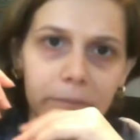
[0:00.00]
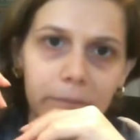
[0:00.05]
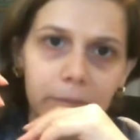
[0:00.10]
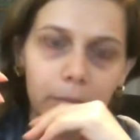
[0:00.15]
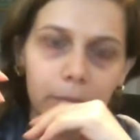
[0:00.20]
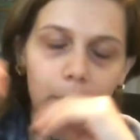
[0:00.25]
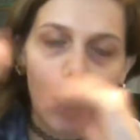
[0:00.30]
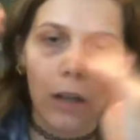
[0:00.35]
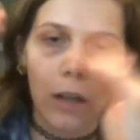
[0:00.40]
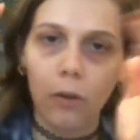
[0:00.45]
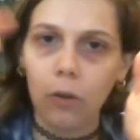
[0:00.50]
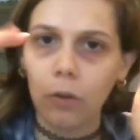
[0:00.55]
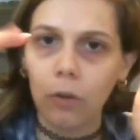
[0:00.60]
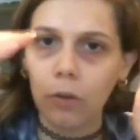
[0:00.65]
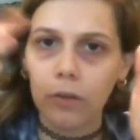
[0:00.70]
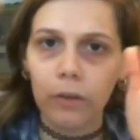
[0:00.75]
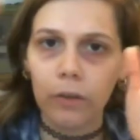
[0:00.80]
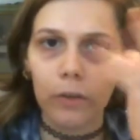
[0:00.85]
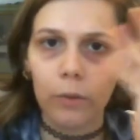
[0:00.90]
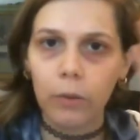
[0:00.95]
that
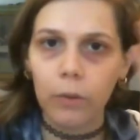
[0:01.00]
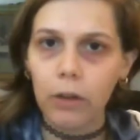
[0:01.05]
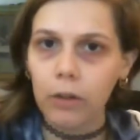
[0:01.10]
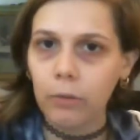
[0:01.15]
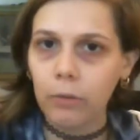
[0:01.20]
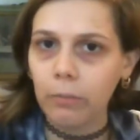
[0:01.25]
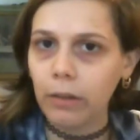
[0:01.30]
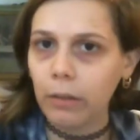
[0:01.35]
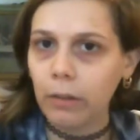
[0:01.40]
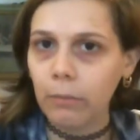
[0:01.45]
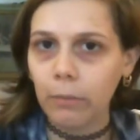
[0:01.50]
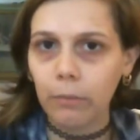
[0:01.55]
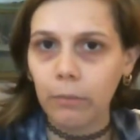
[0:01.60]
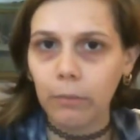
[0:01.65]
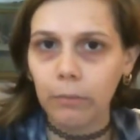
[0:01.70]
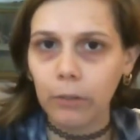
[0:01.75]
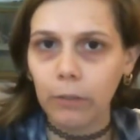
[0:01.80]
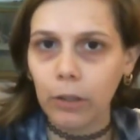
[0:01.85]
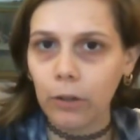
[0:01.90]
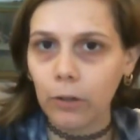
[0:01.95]
whole situation be, you
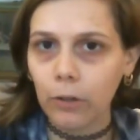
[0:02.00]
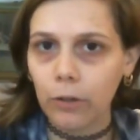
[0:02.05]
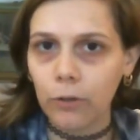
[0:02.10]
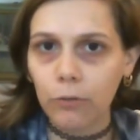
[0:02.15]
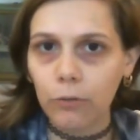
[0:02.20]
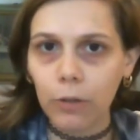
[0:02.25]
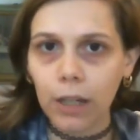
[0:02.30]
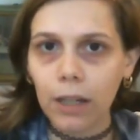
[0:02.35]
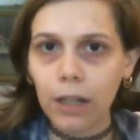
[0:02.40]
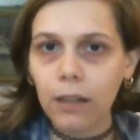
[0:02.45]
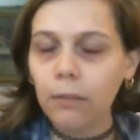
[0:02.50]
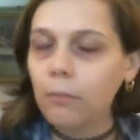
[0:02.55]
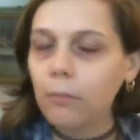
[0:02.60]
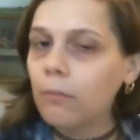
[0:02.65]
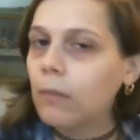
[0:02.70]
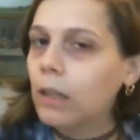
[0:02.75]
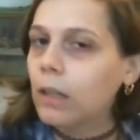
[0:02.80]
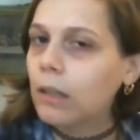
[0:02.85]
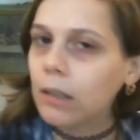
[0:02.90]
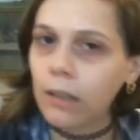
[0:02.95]
know, a dream?